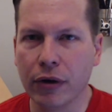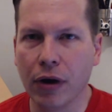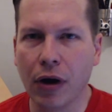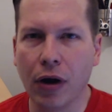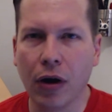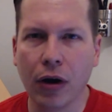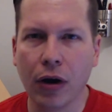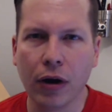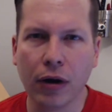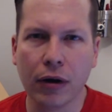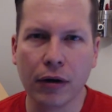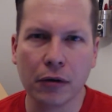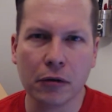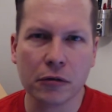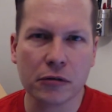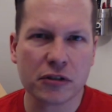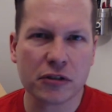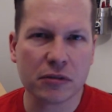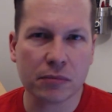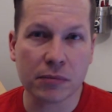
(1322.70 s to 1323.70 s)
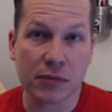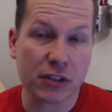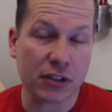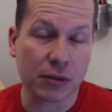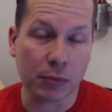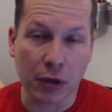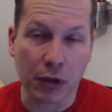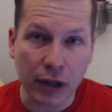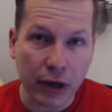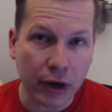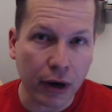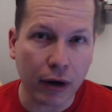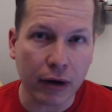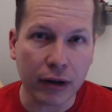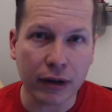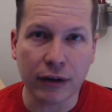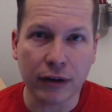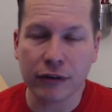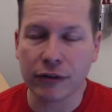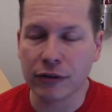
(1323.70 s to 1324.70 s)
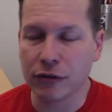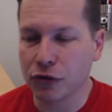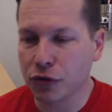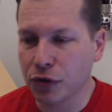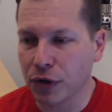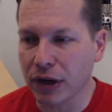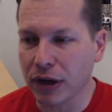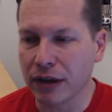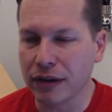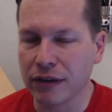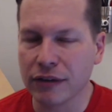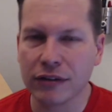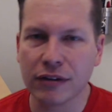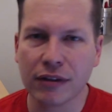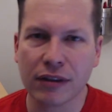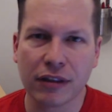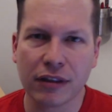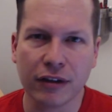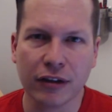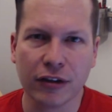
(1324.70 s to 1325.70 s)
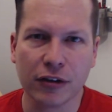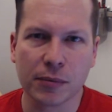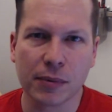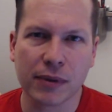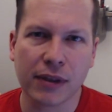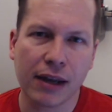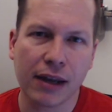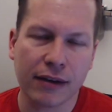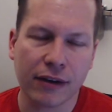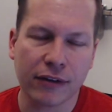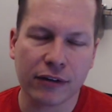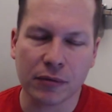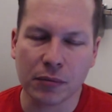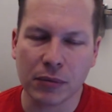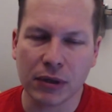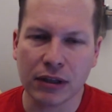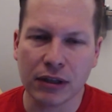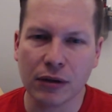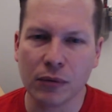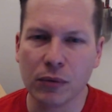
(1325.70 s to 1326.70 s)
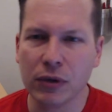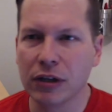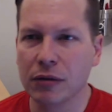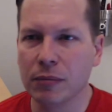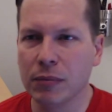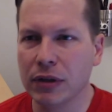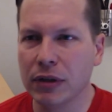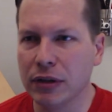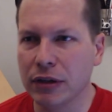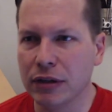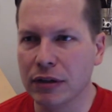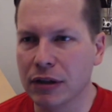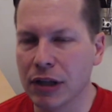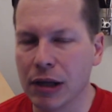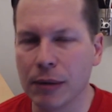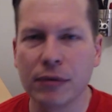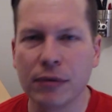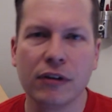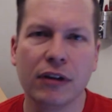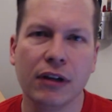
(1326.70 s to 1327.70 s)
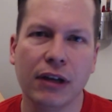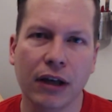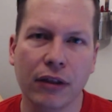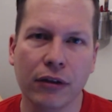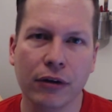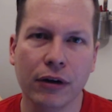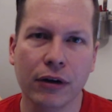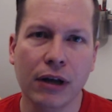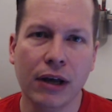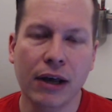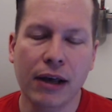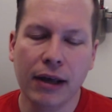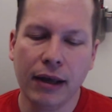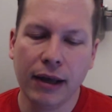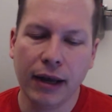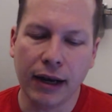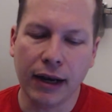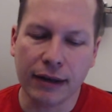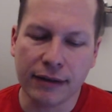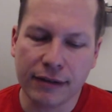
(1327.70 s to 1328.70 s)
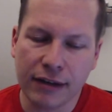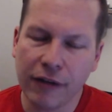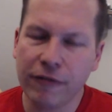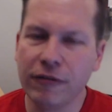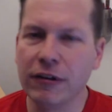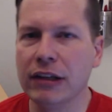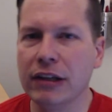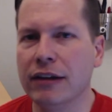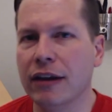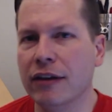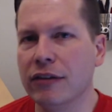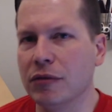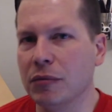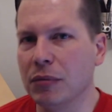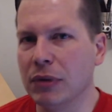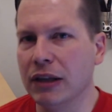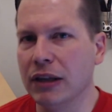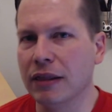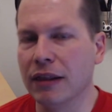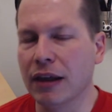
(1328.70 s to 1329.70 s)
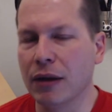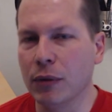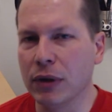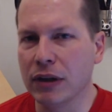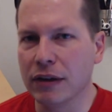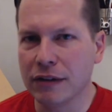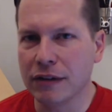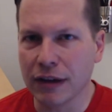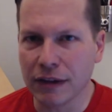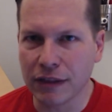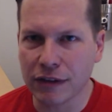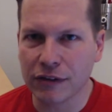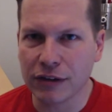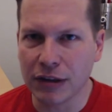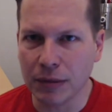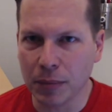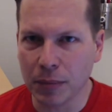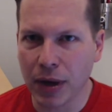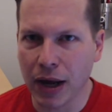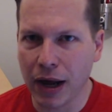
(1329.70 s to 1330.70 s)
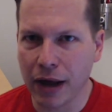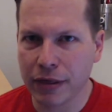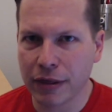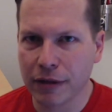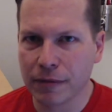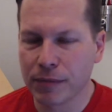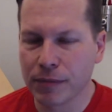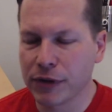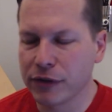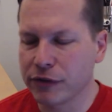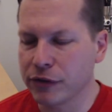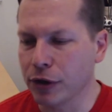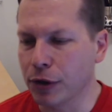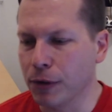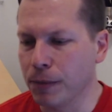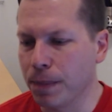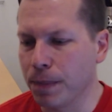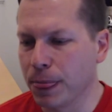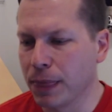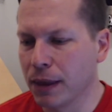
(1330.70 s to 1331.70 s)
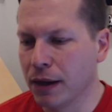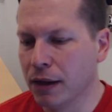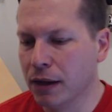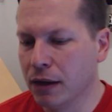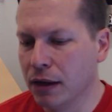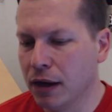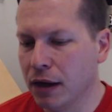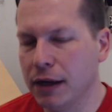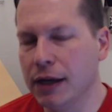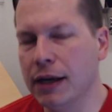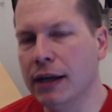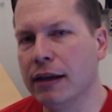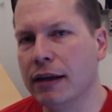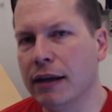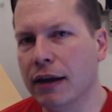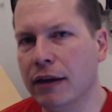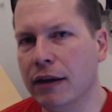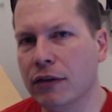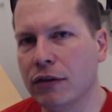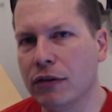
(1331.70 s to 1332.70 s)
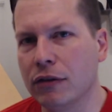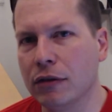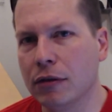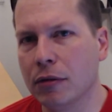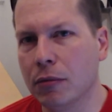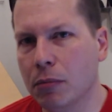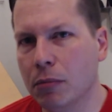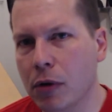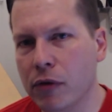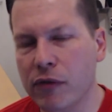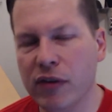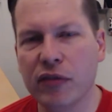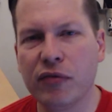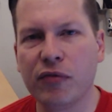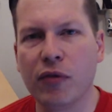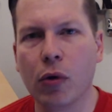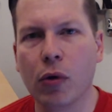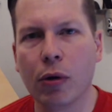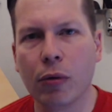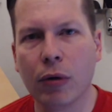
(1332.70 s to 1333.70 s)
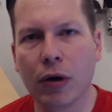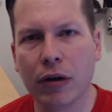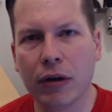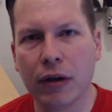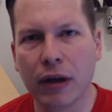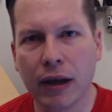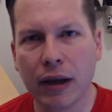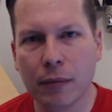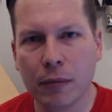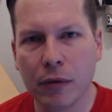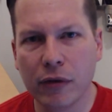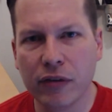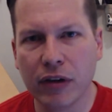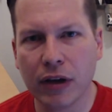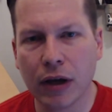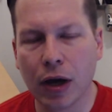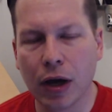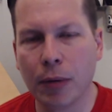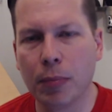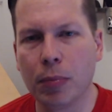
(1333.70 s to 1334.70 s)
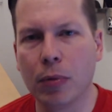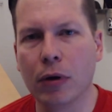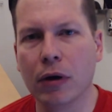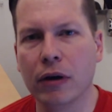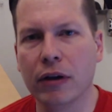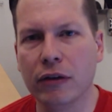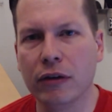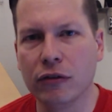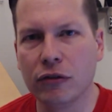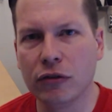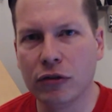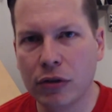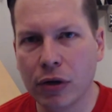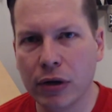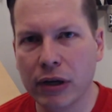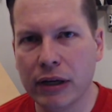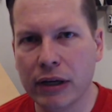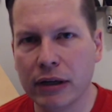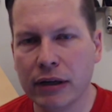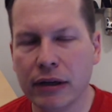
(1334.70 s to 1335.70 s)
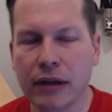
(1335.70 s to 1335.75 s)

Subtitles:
are some similarities and trends and things, but that doesn't mean that we can be lumped together. And it definitely doesn't mean that we can take the same path. So, in any case, moving forward and moving upward is good.